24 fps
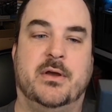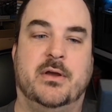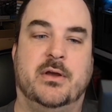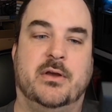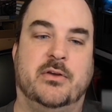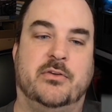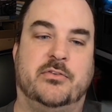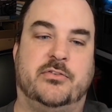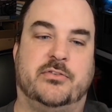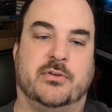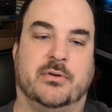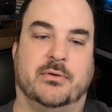
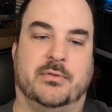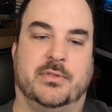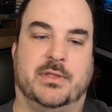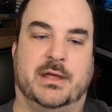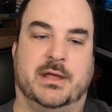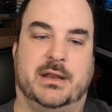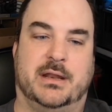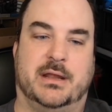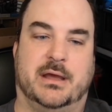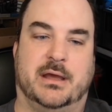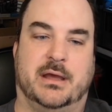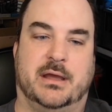so
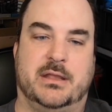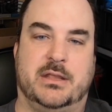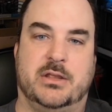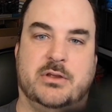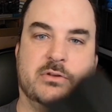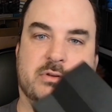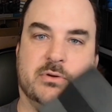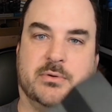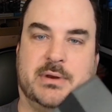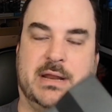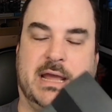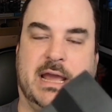that
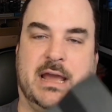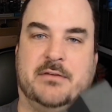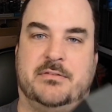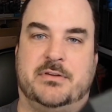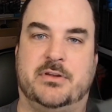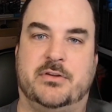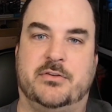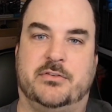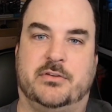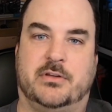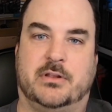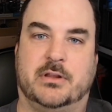you don't have
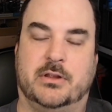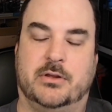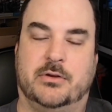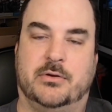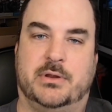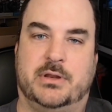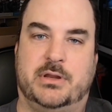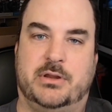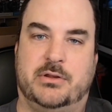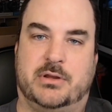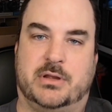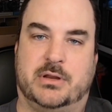to use glue
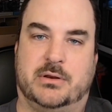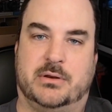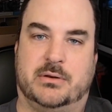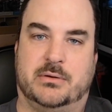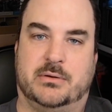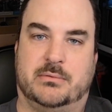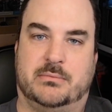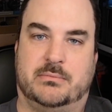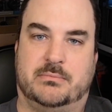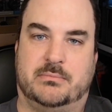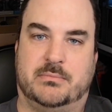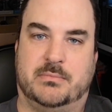and you
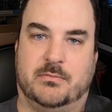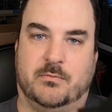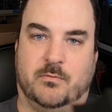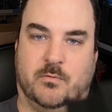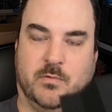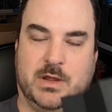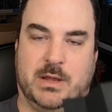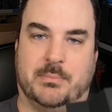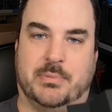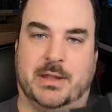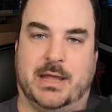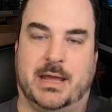can
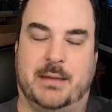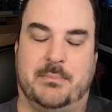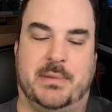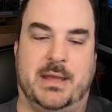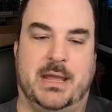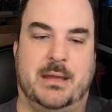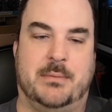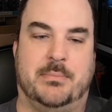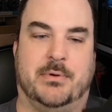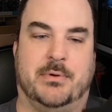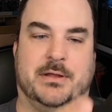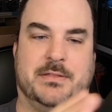reapply
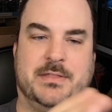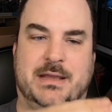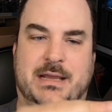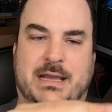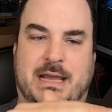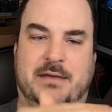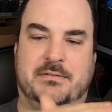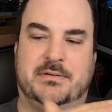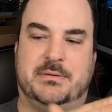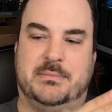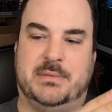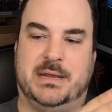paper. I
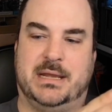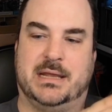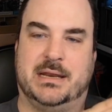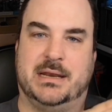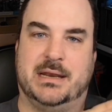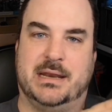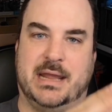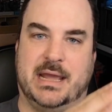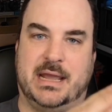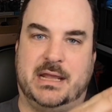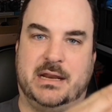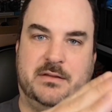think I have to make a
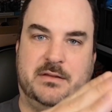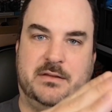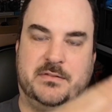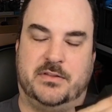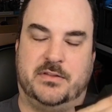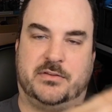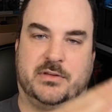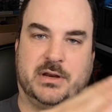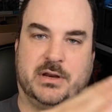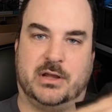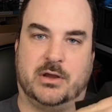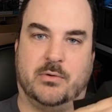negative
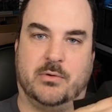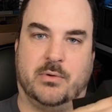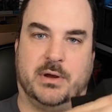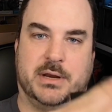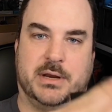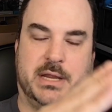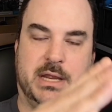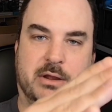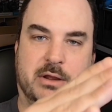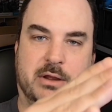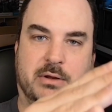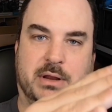that's going to go
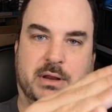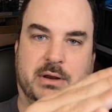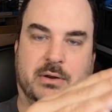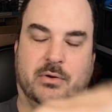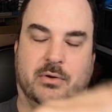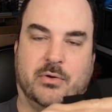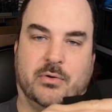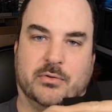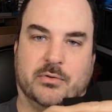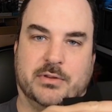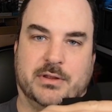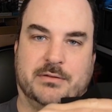on here and
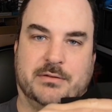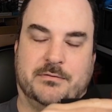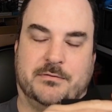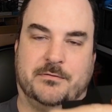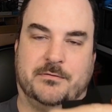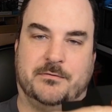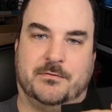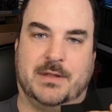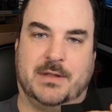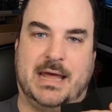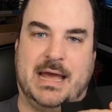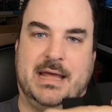hold it
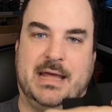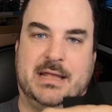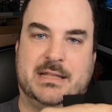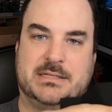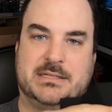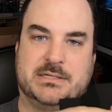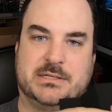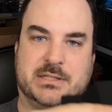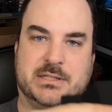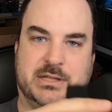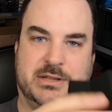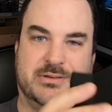
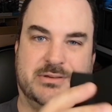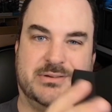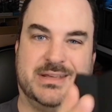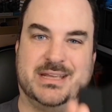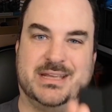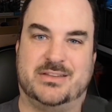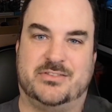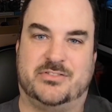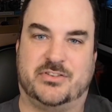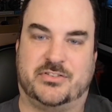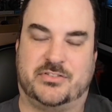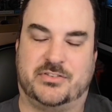flat so that you
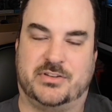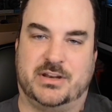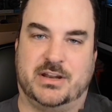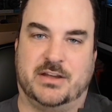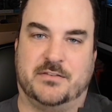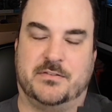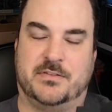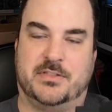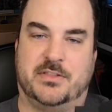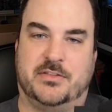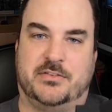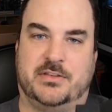get just
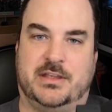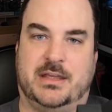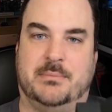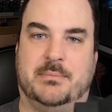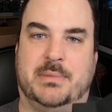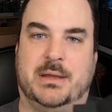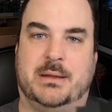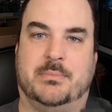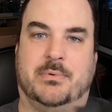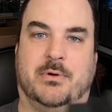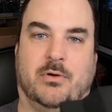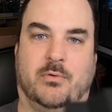enough of the
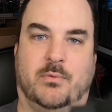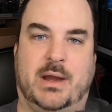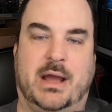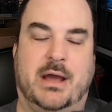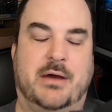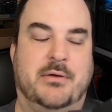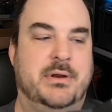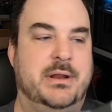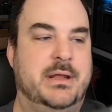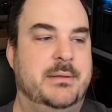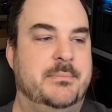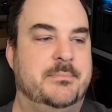sandpaper
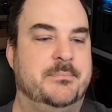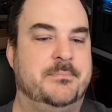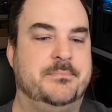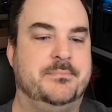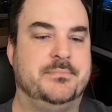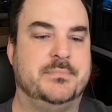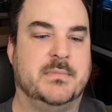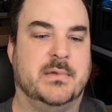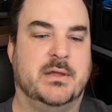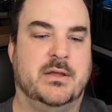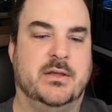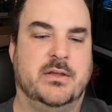around it
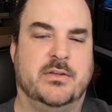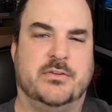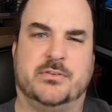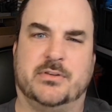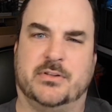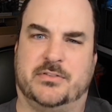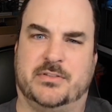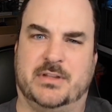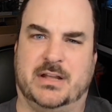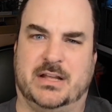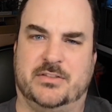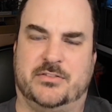
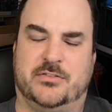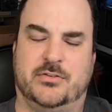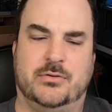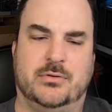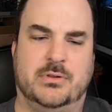so it's not too